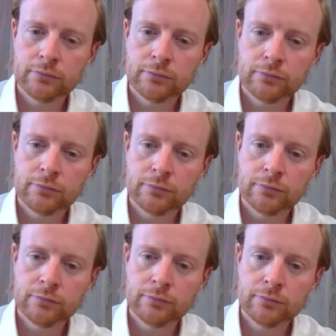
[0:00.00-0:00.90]

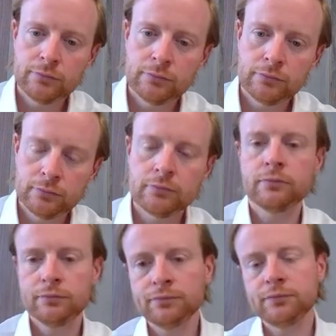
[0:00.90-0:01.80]

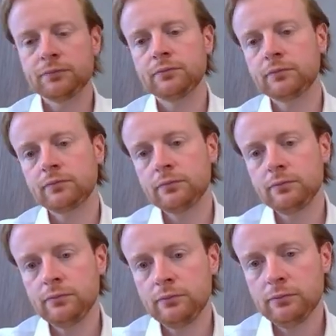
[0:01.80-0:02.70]

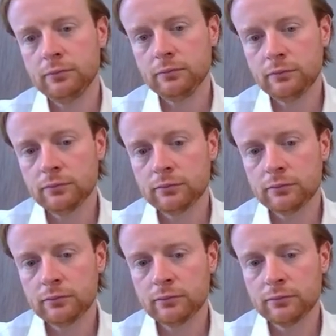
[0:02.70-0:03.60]

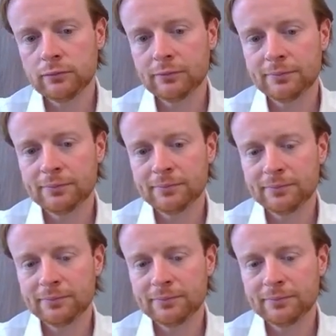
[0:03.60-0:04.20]
No words are spoken by the person on screen.